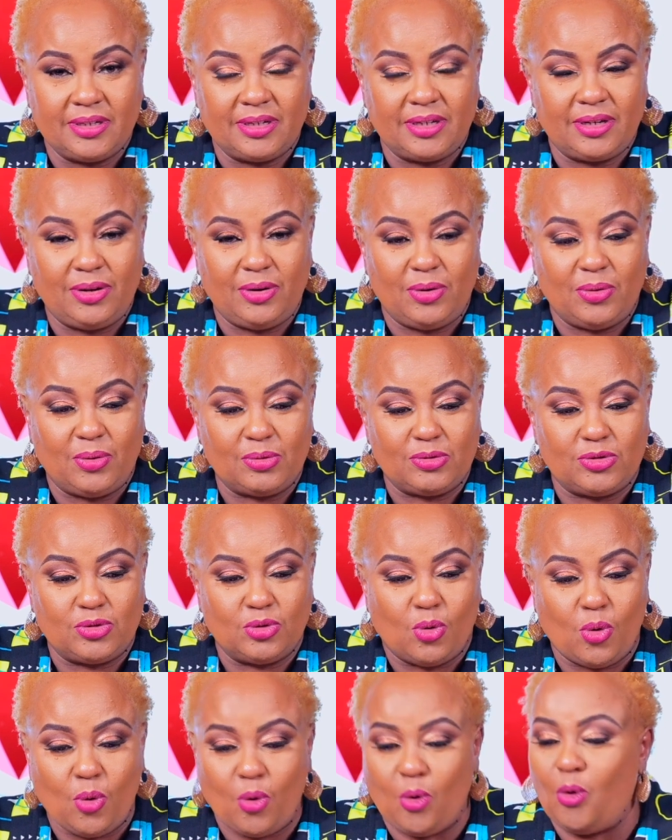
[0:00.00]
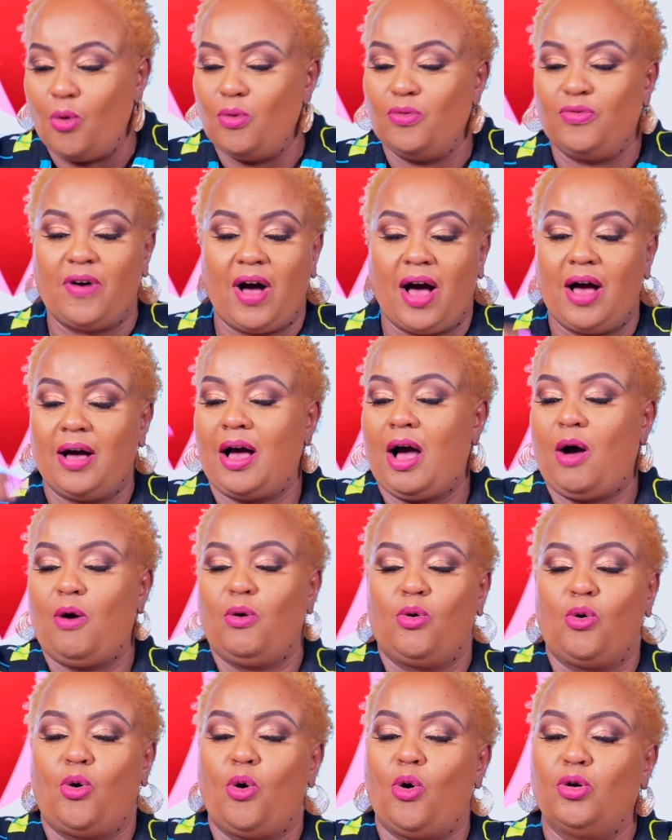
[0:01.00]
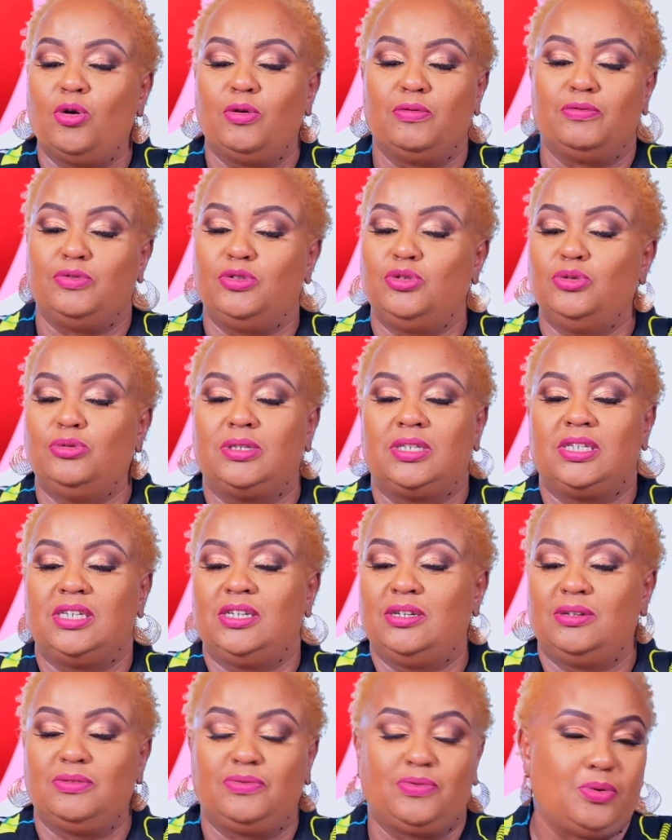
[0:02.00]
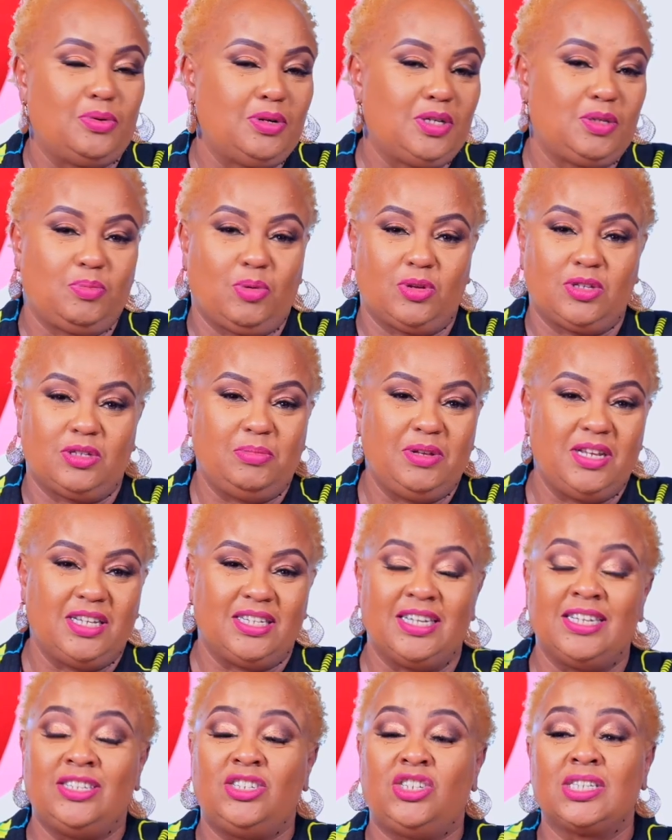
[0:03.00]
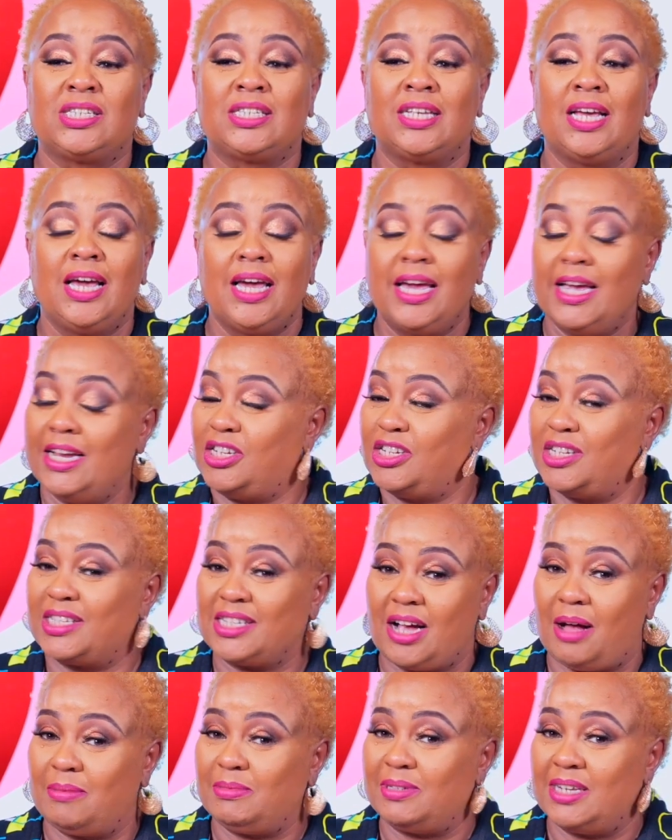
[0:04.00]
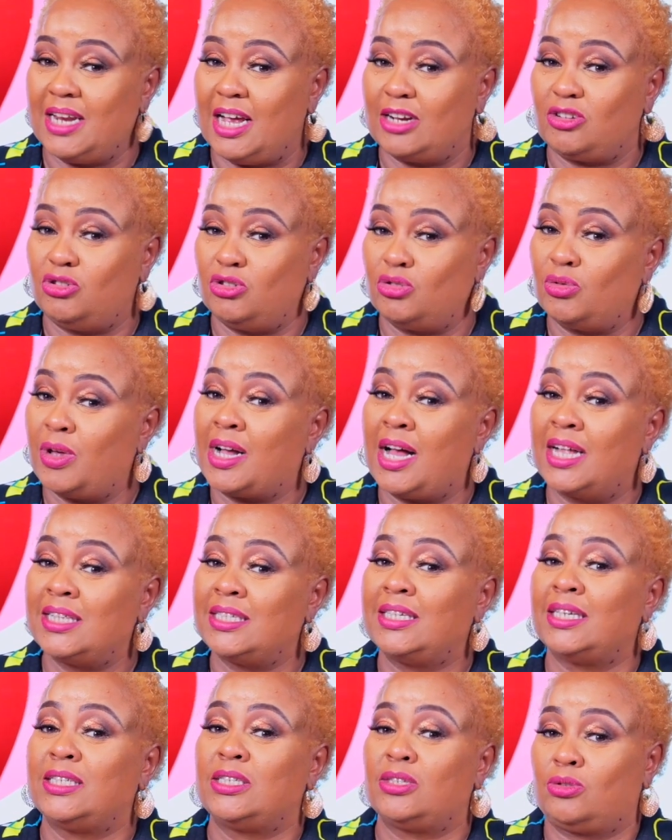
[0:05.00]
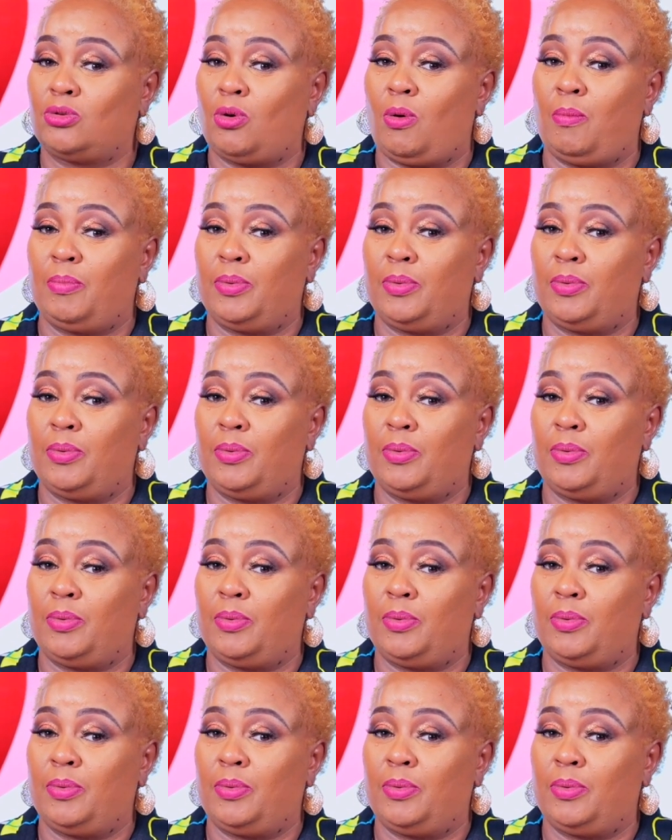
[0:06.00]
to go over our call of duty for responsibility. It just comes naturally. So I can't say stop.